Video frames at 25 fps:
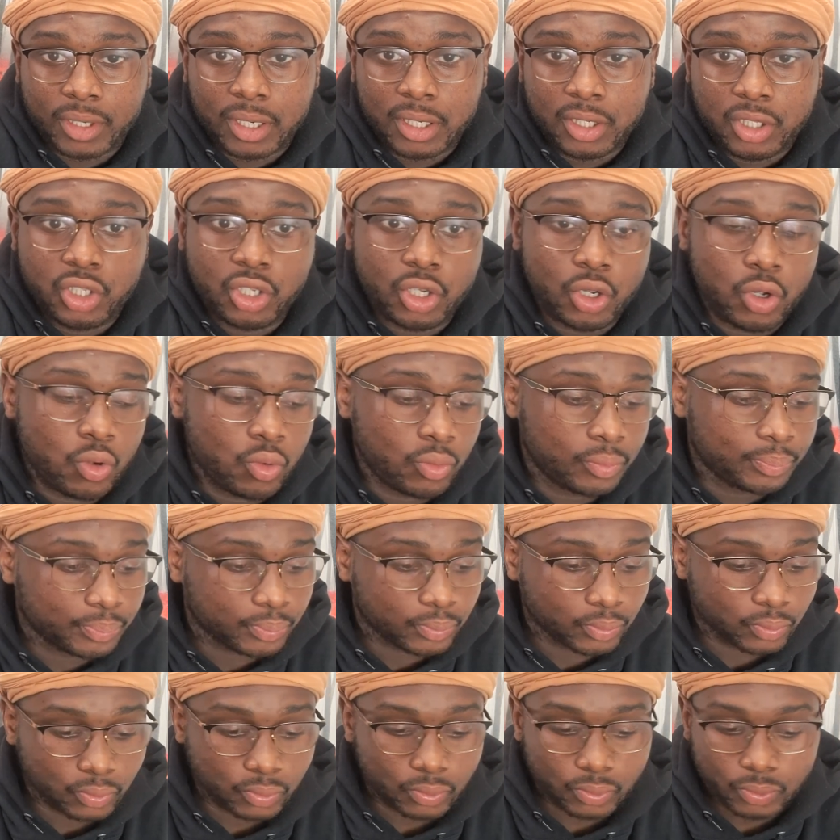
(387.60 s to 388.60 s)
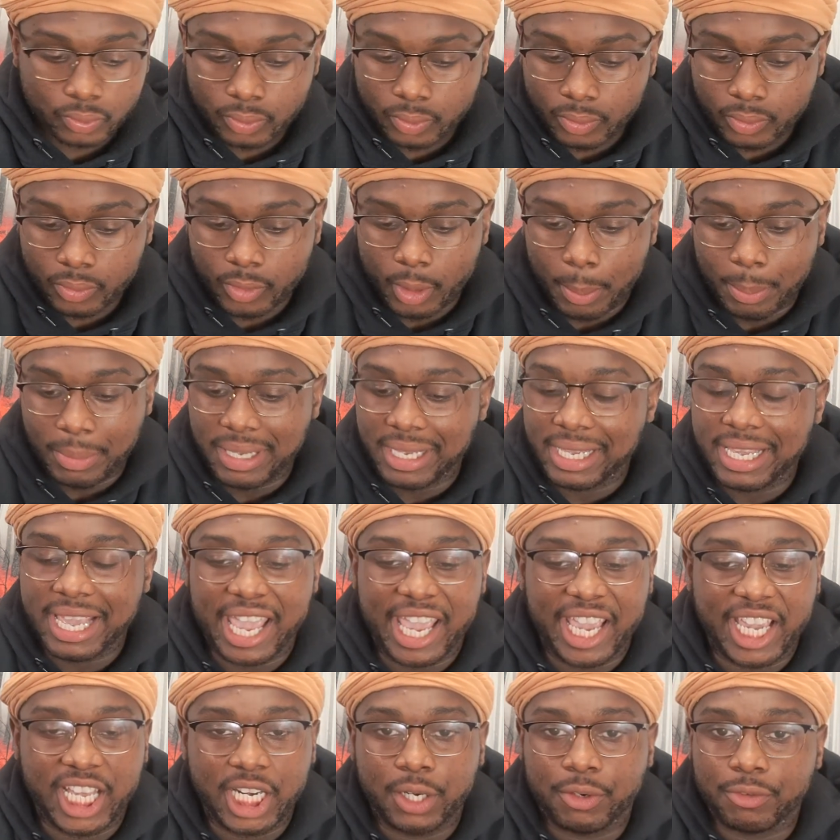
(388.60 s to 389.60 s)
So, me
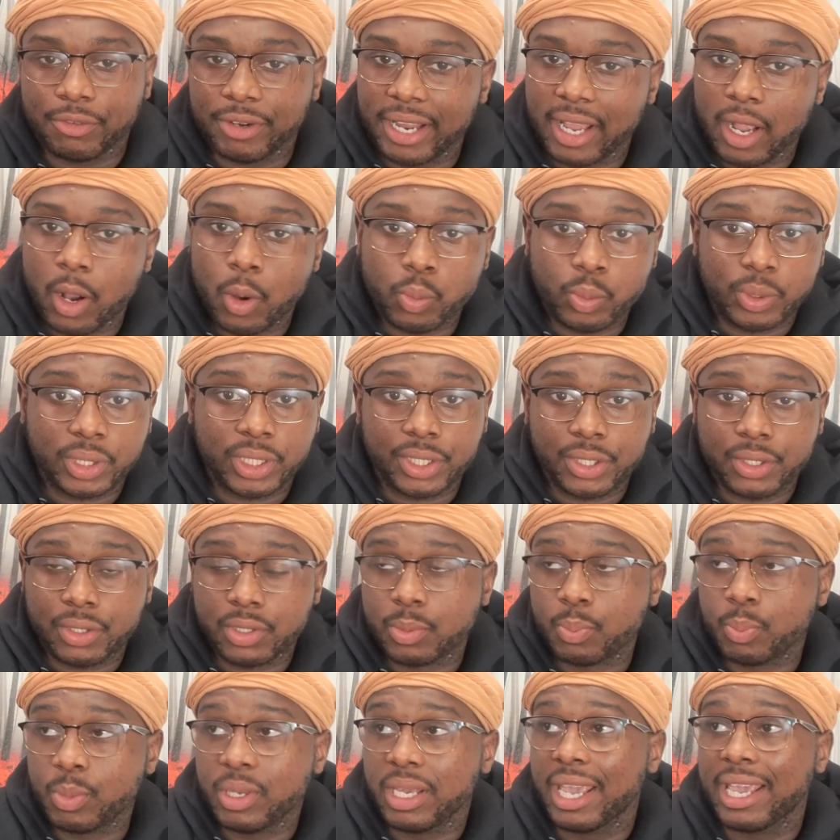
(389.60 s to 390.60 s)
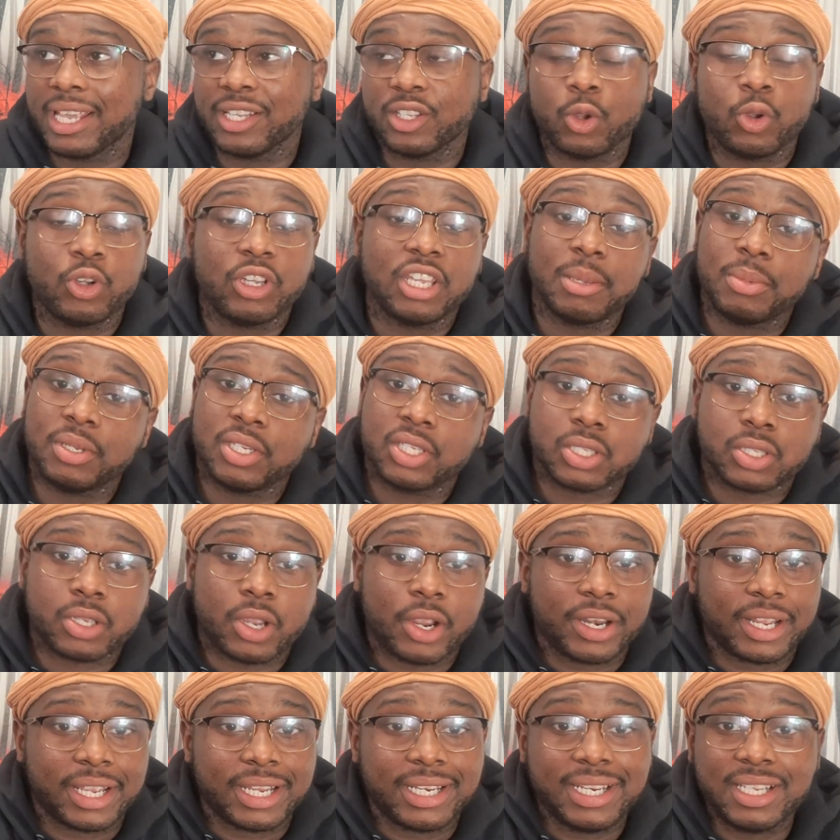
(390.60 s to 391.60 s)
hanging around winners, and don't get me
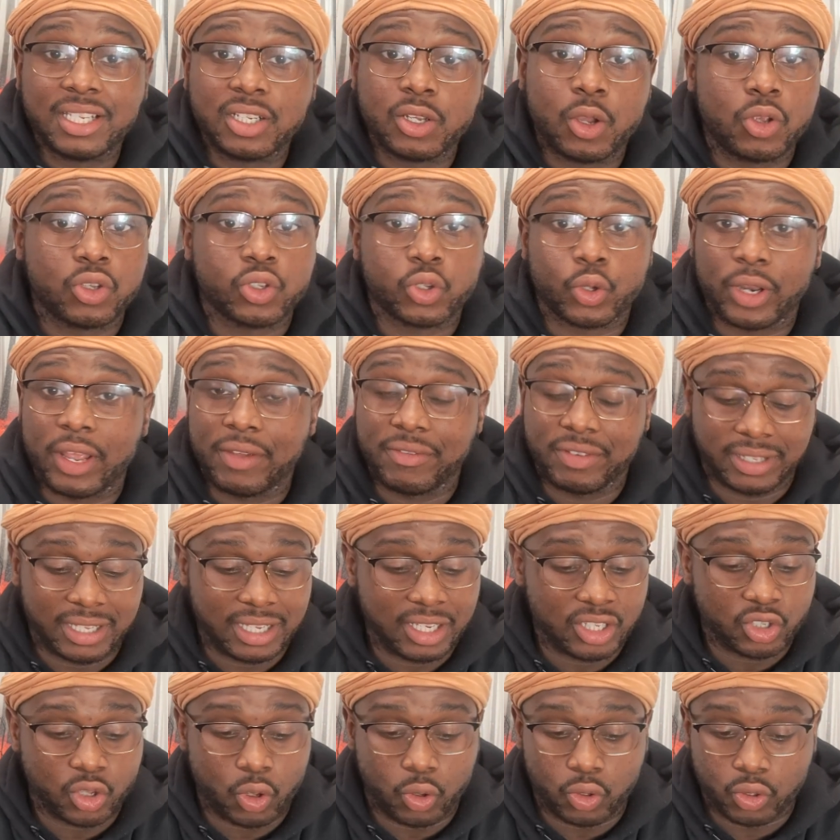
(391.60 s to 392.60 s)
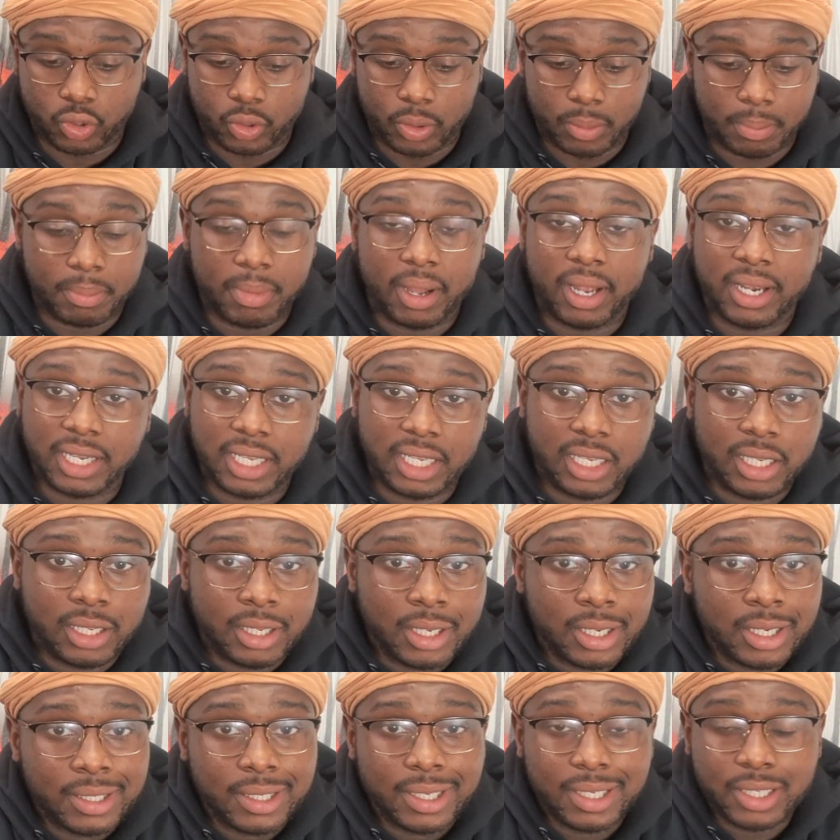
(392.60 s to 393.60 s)
started. And this goes on everything. This goes on money.
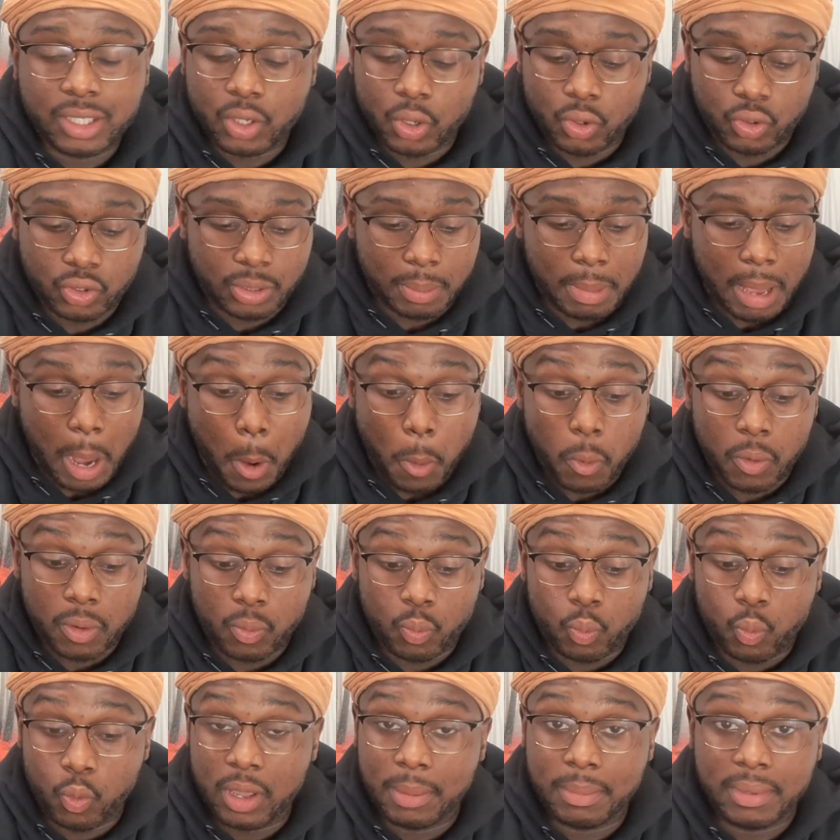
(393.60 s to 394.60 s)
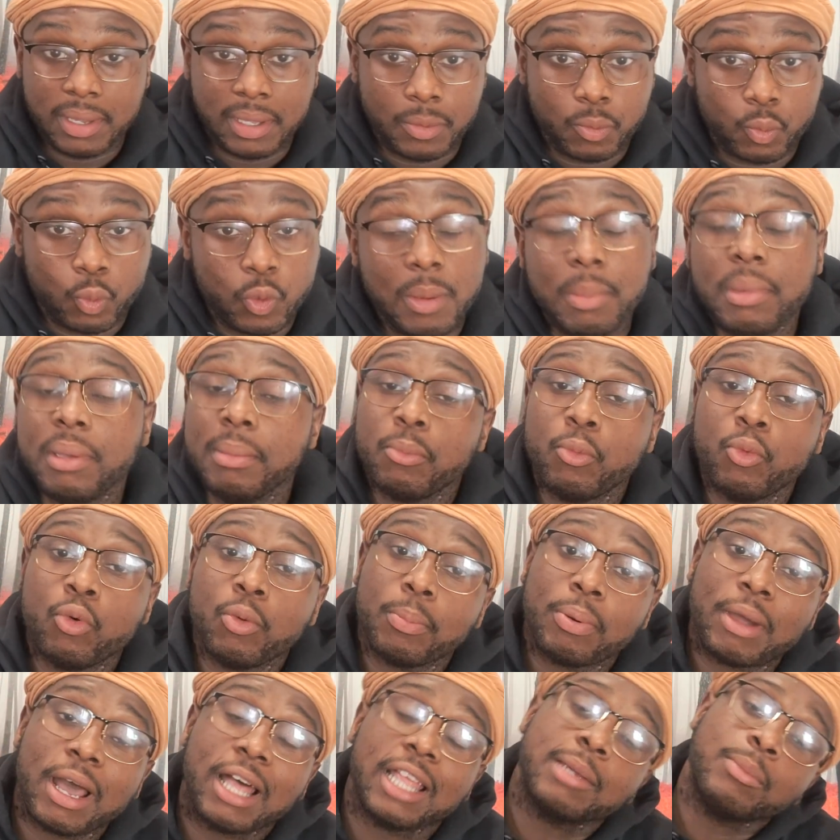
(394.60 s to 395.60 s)
This goes about with women. Women
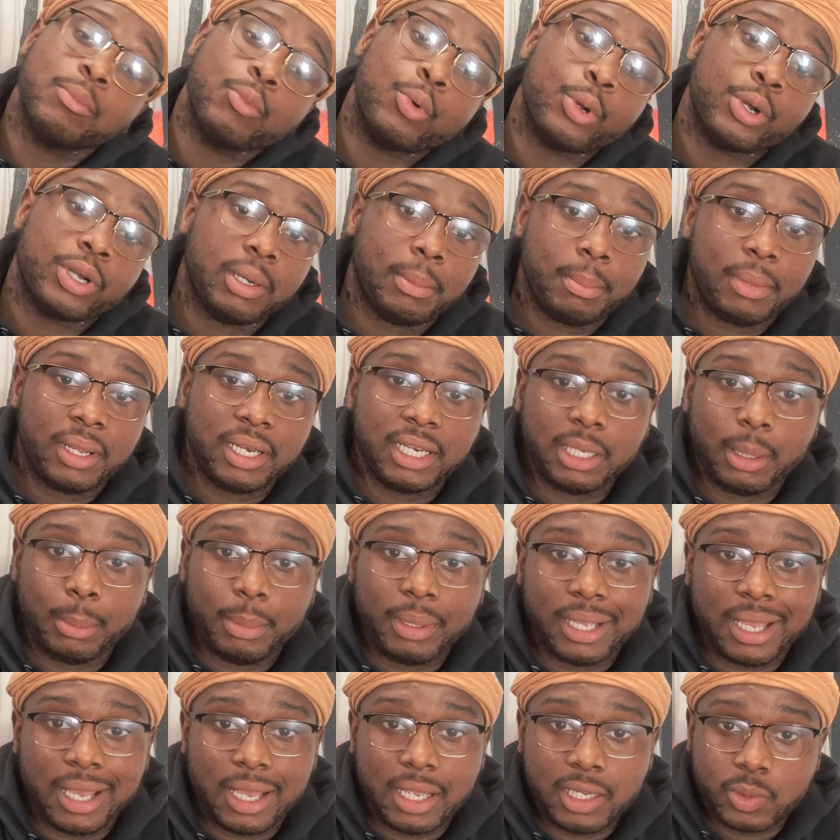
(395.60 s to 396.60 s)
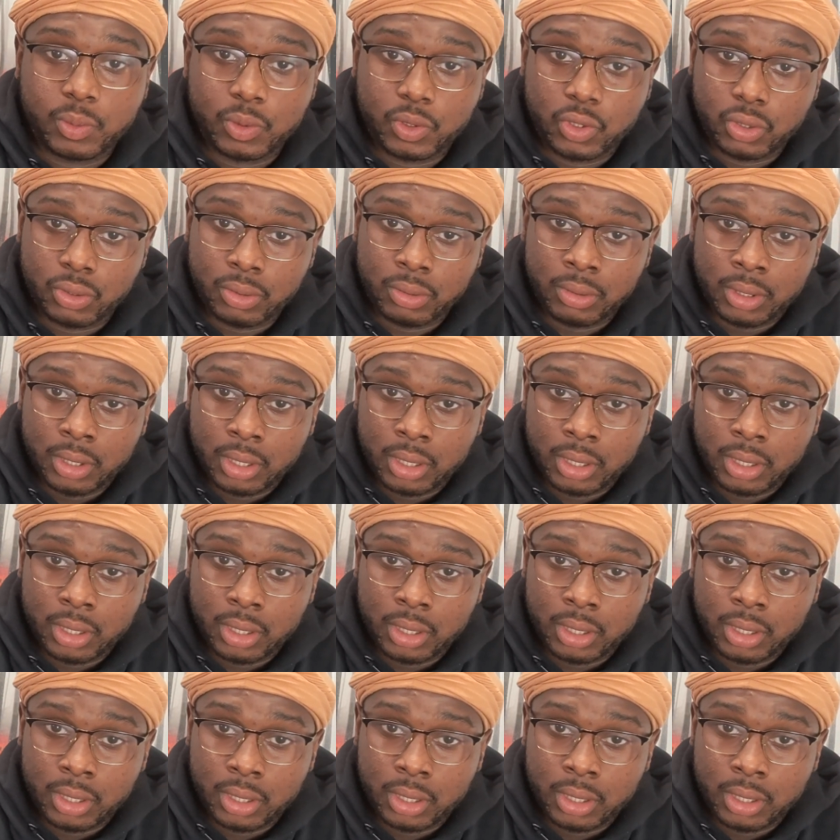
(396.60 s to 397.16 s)
probably more than the money, to be honest with you,